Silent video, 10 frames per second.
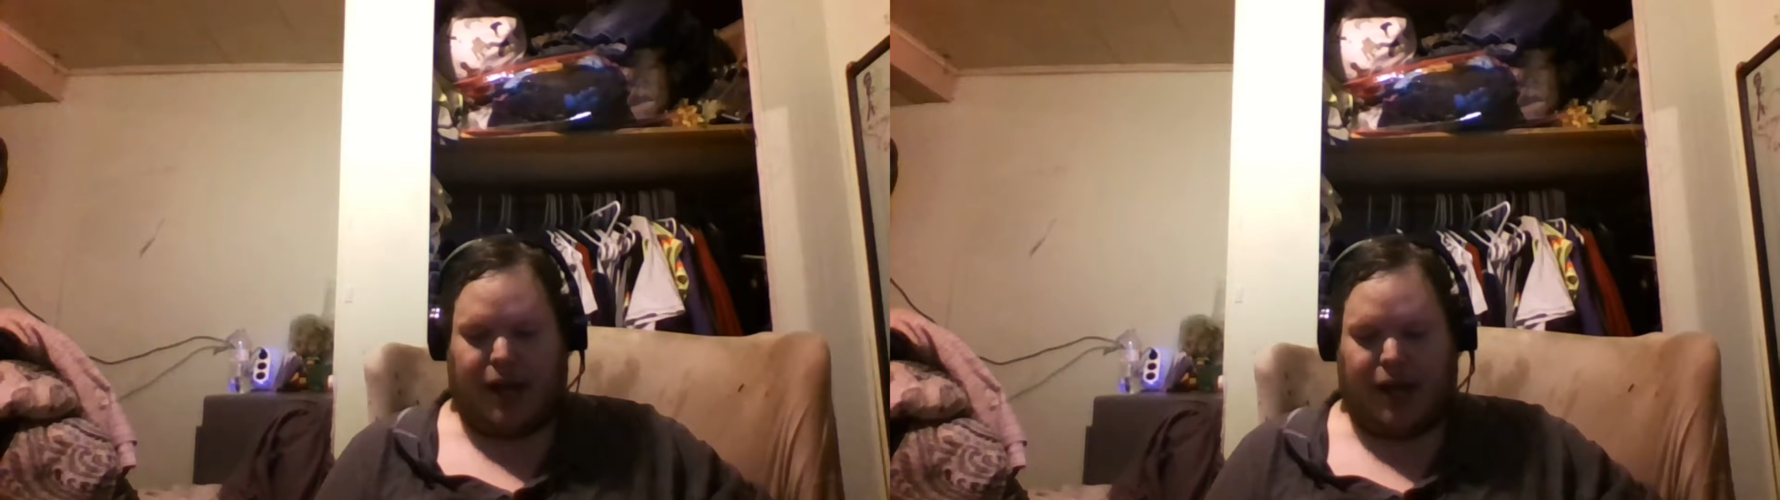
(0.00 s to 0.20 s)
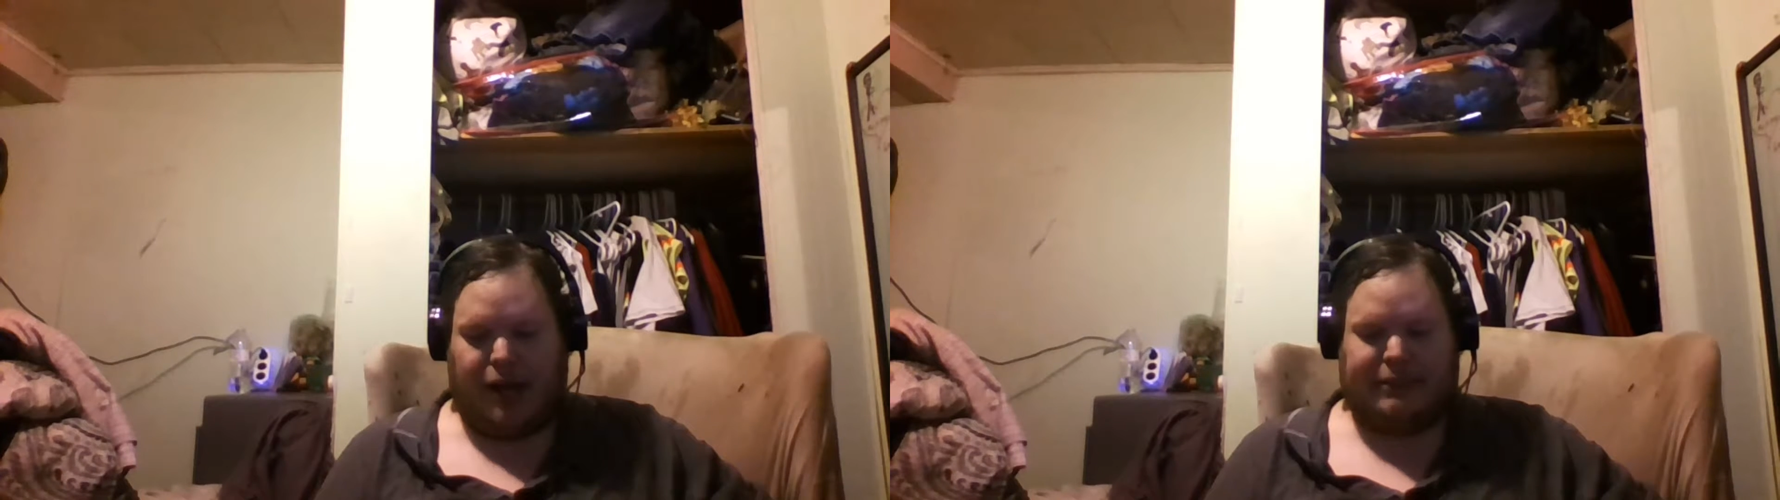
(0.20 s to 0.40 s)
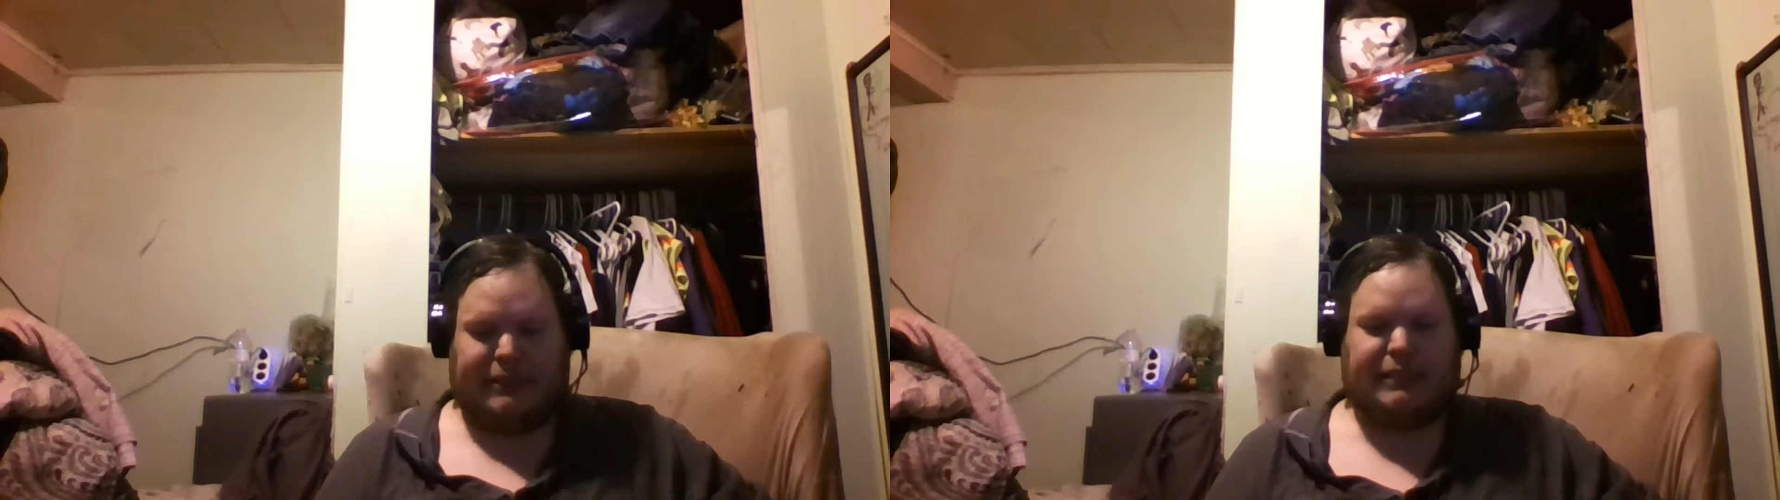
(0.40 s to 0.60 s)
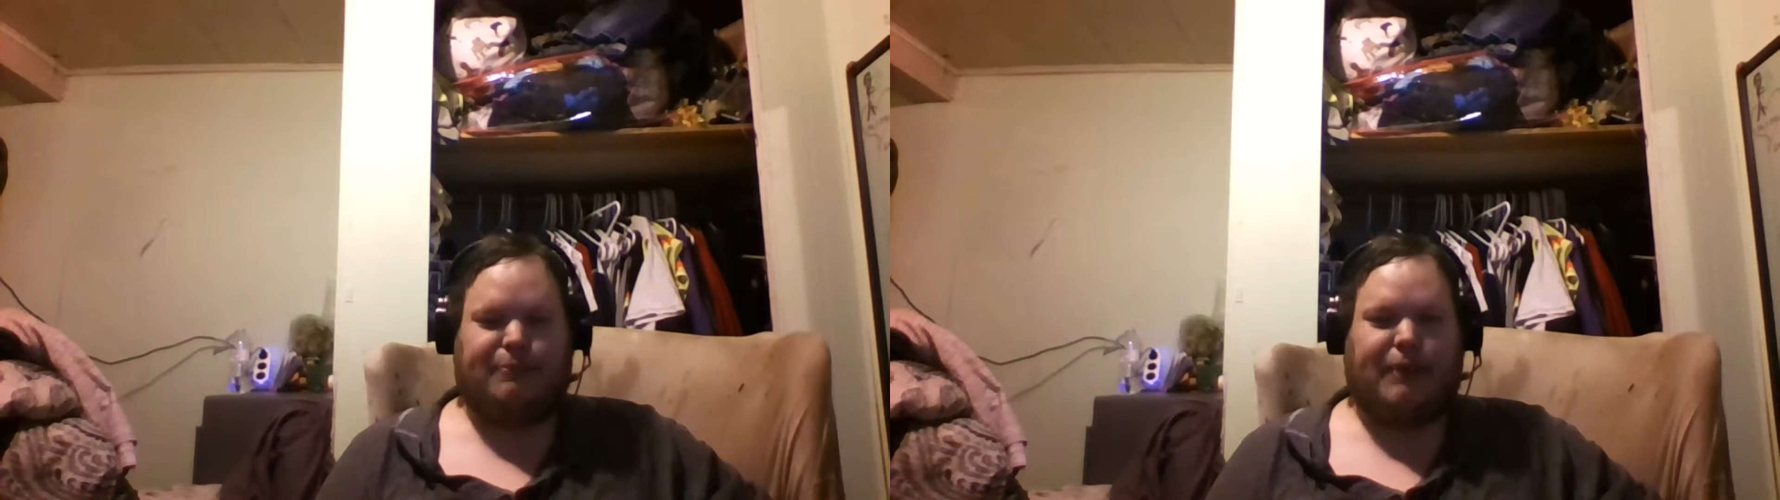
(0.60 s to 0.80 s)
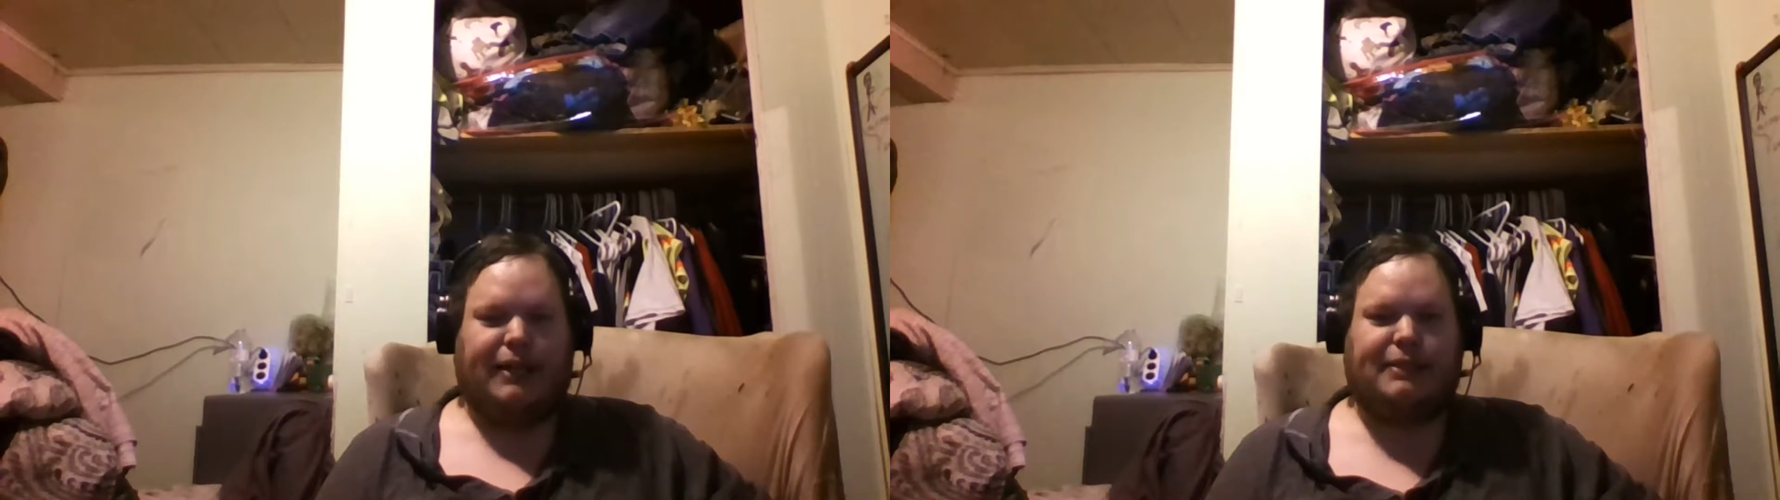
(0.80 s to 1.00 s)
I was
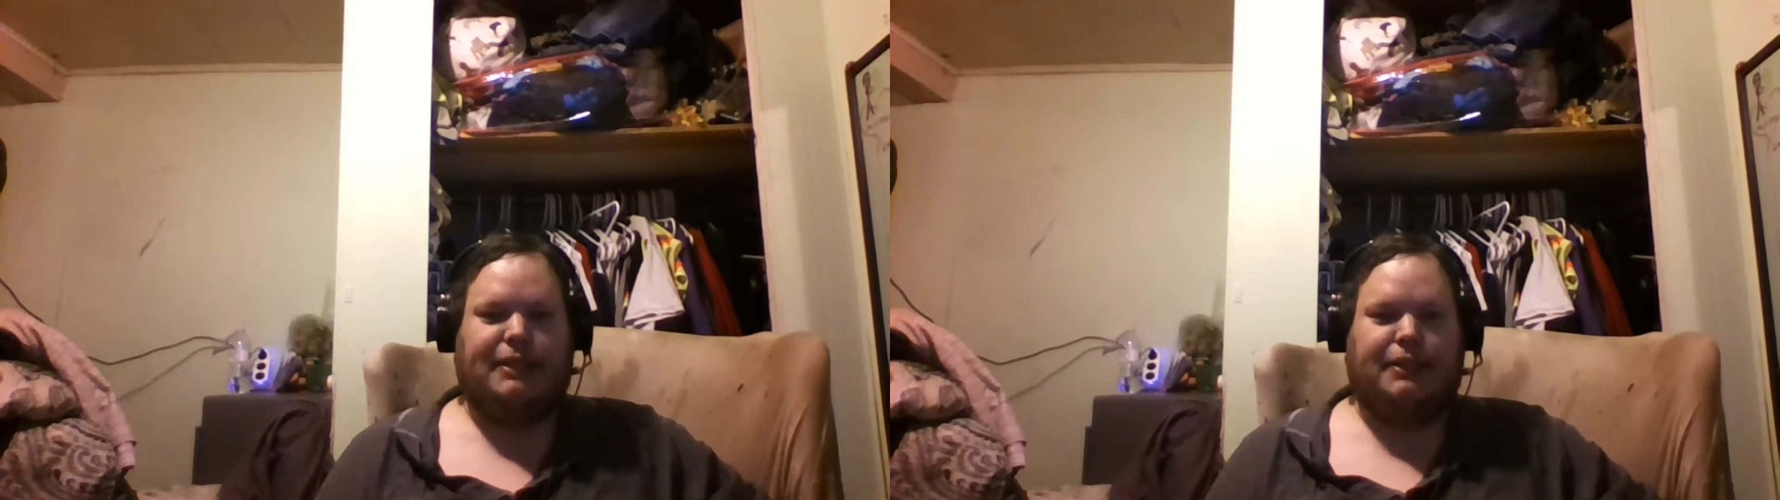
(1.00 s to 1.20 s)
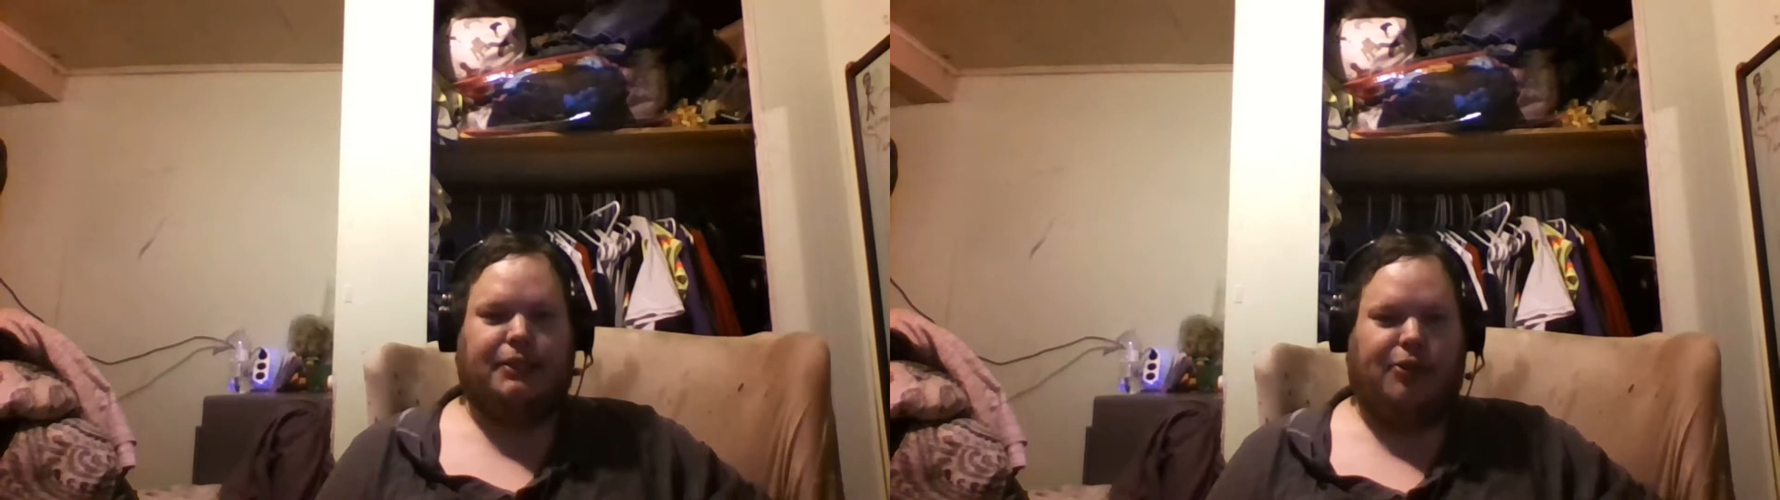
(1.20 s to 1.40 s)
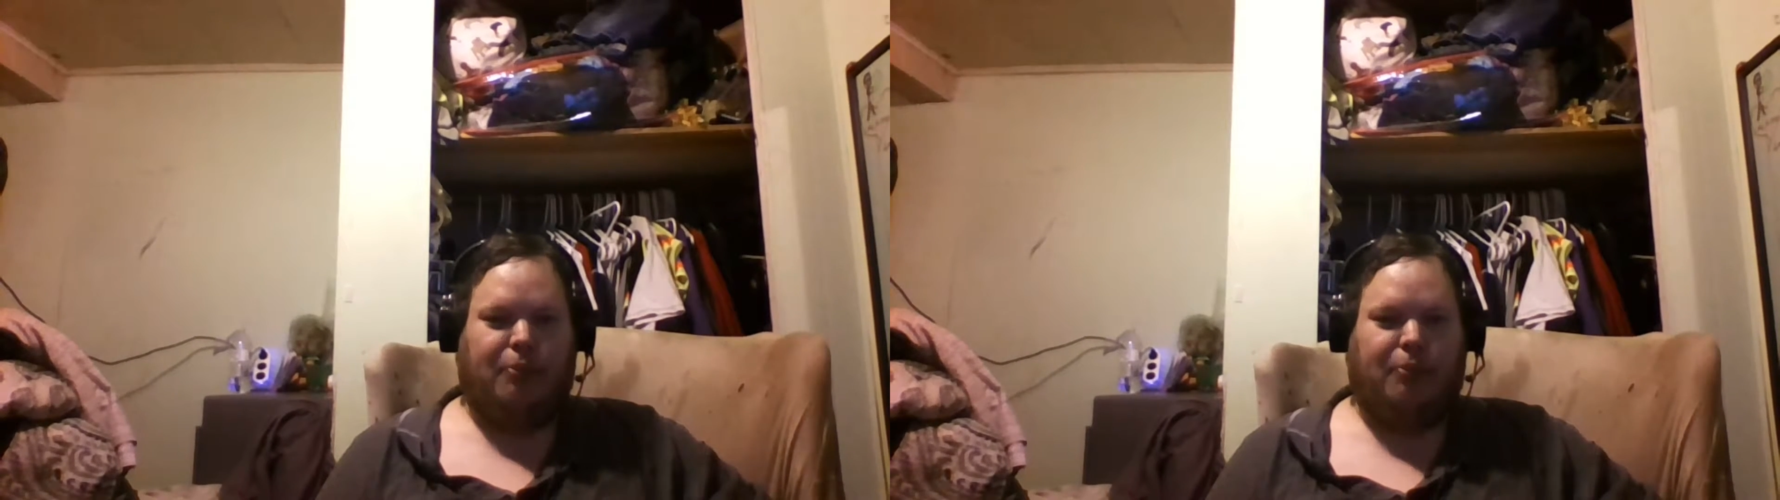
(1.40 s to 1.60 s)
expected to